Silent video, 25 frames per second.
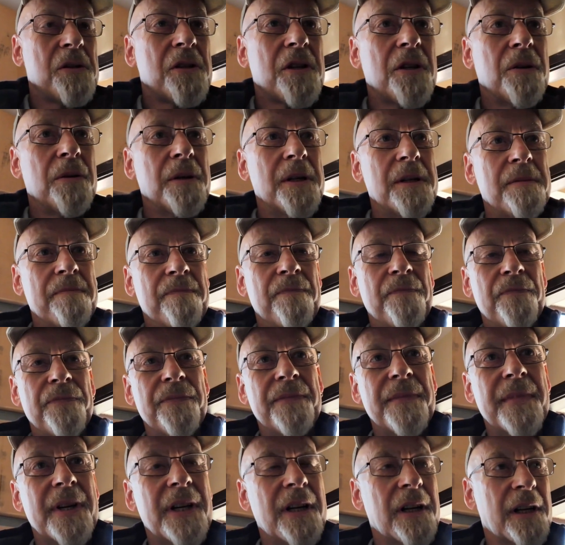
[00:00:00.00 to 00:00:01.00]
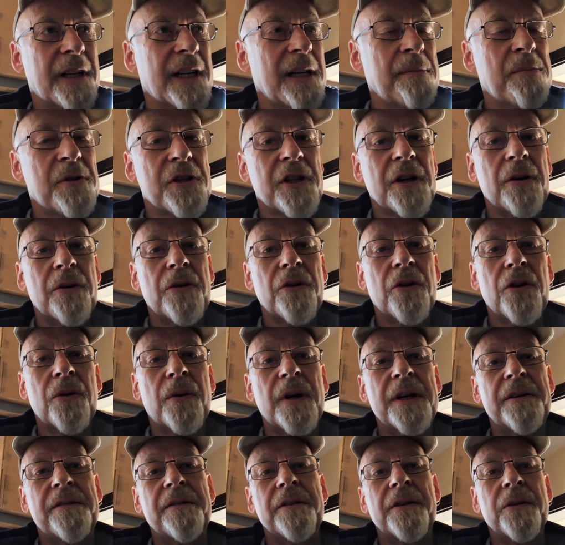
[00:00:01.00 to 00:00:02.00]
us going. It'll keep us going all the
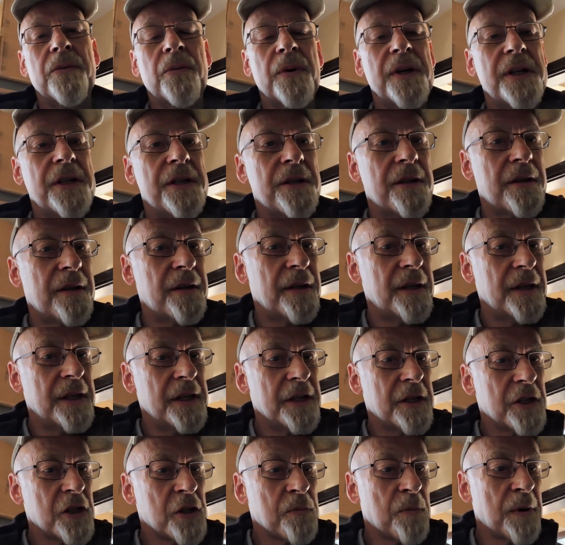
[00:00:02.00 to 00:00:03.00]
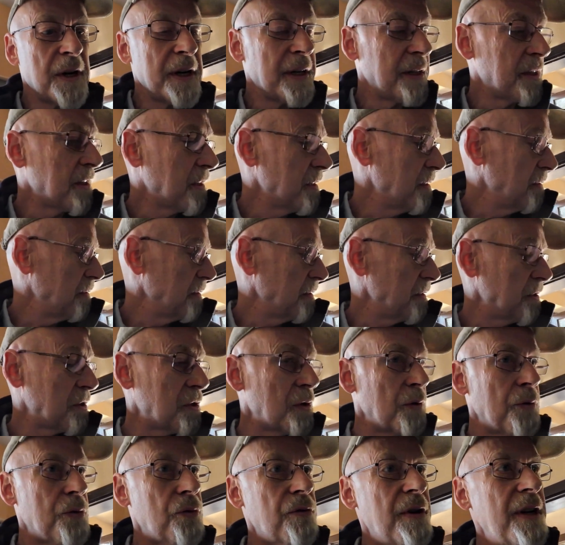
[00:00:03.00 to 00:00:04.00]
way through the winter into spring till the
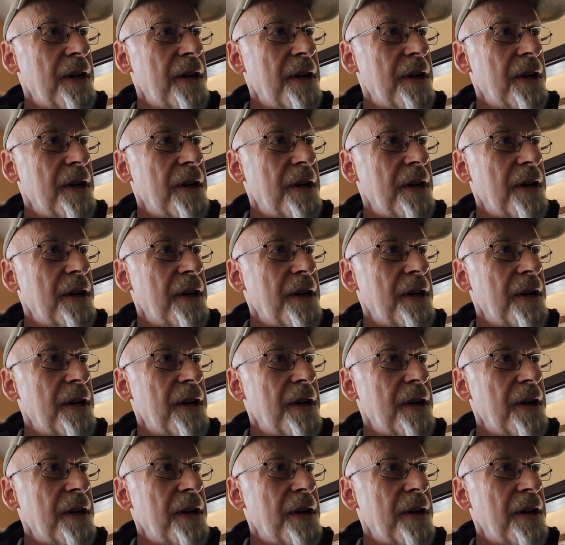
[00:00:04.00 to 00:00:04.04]
stuff's